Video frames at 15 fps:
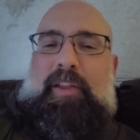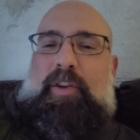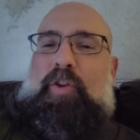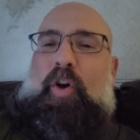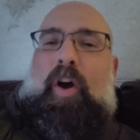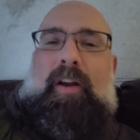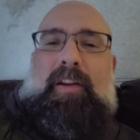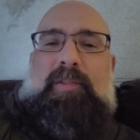The
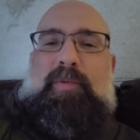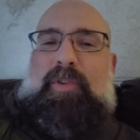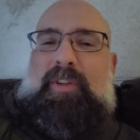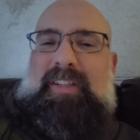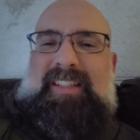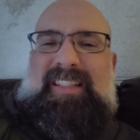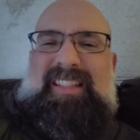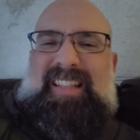dogs were
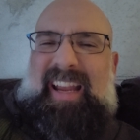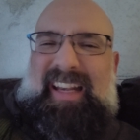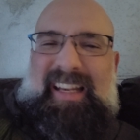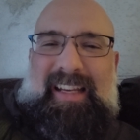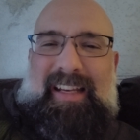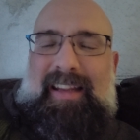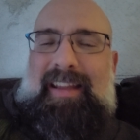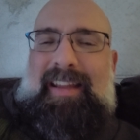
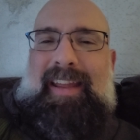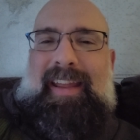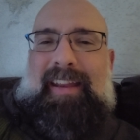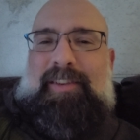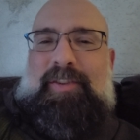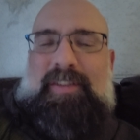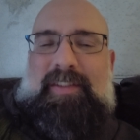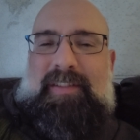excited
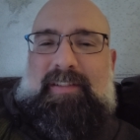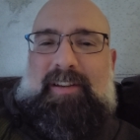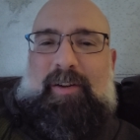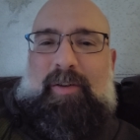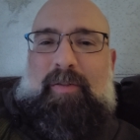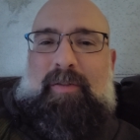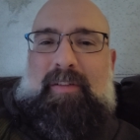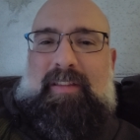and just you
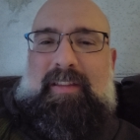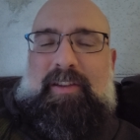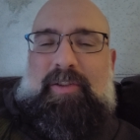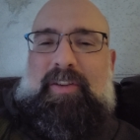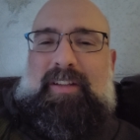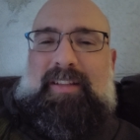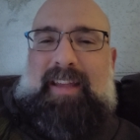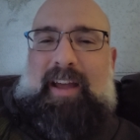know
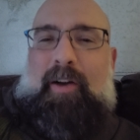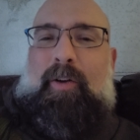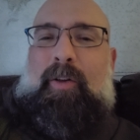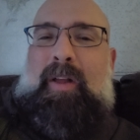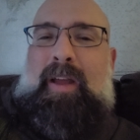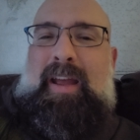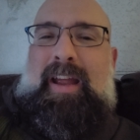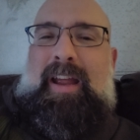you could
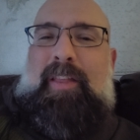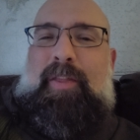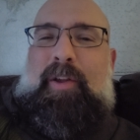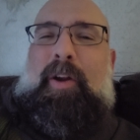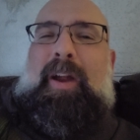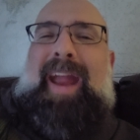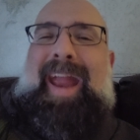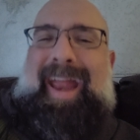tell
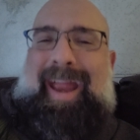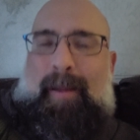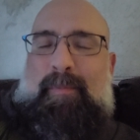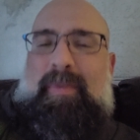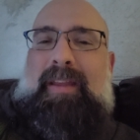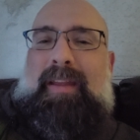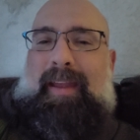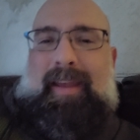they're
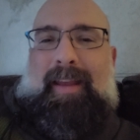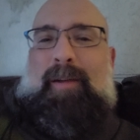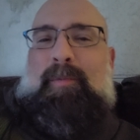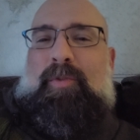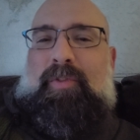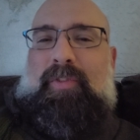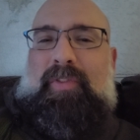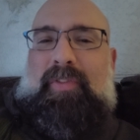happy
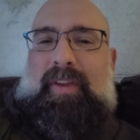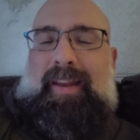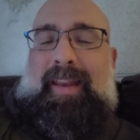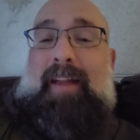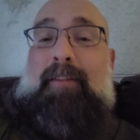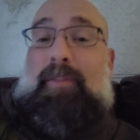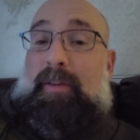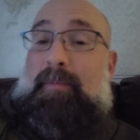animals
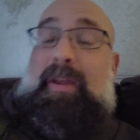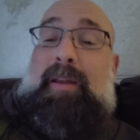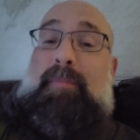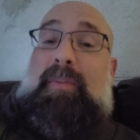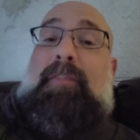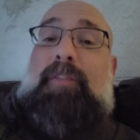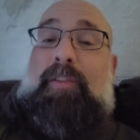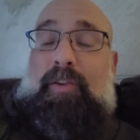and that really made
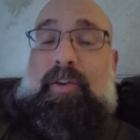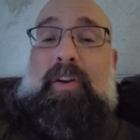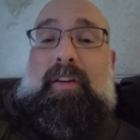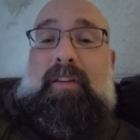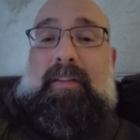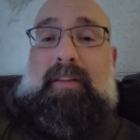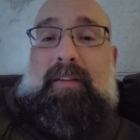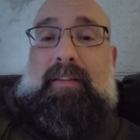me feel
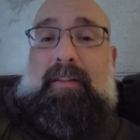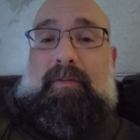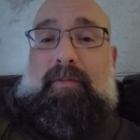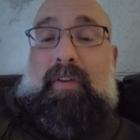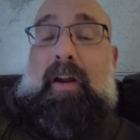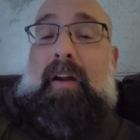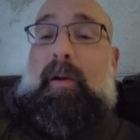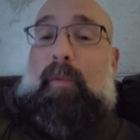good that they're
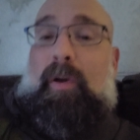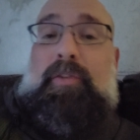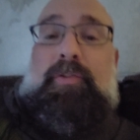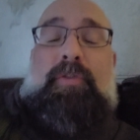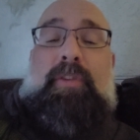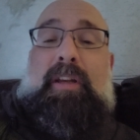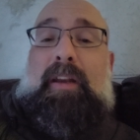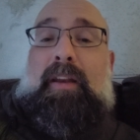very well
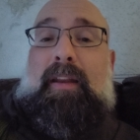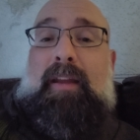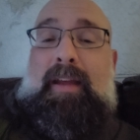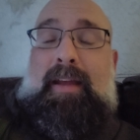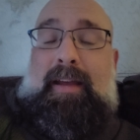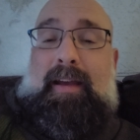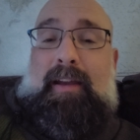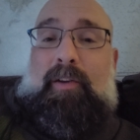treated
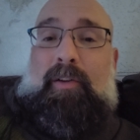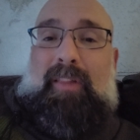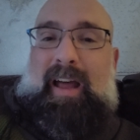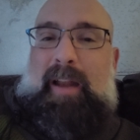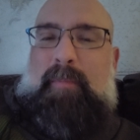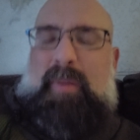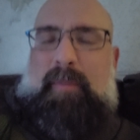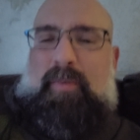i know a
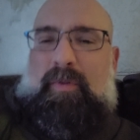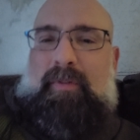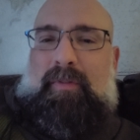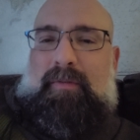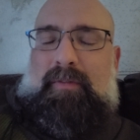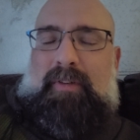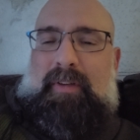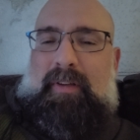lot of
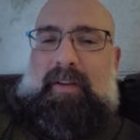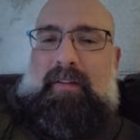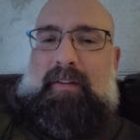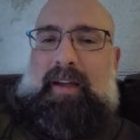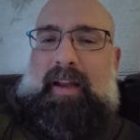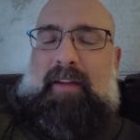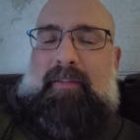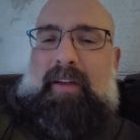people you know,
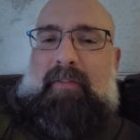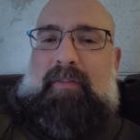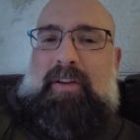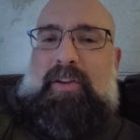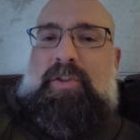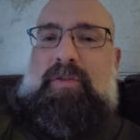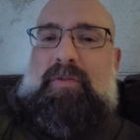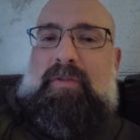kind of have
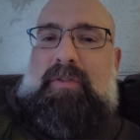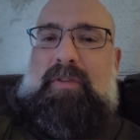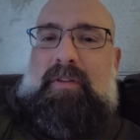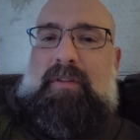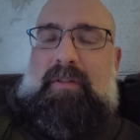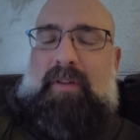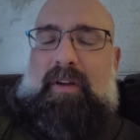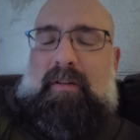issues
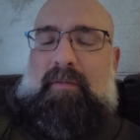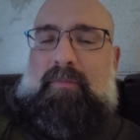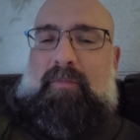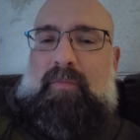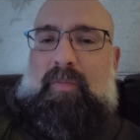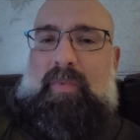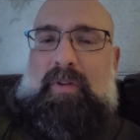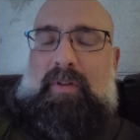um,
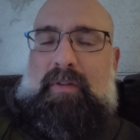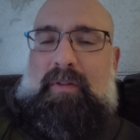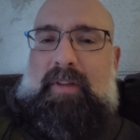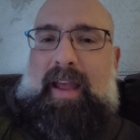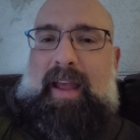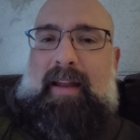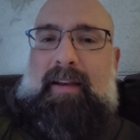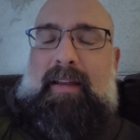with
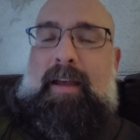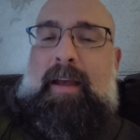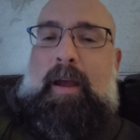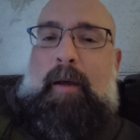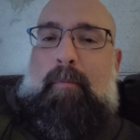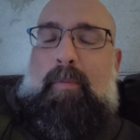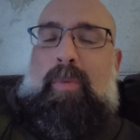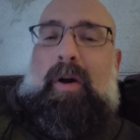that
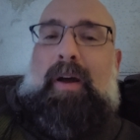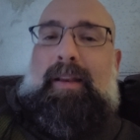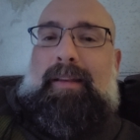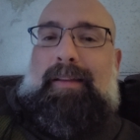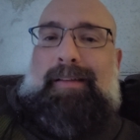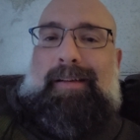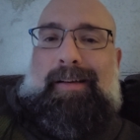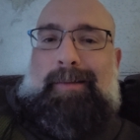
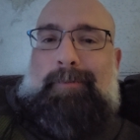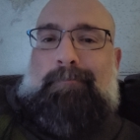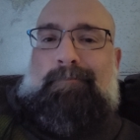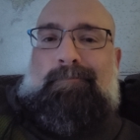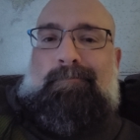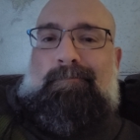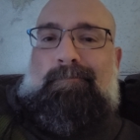but um,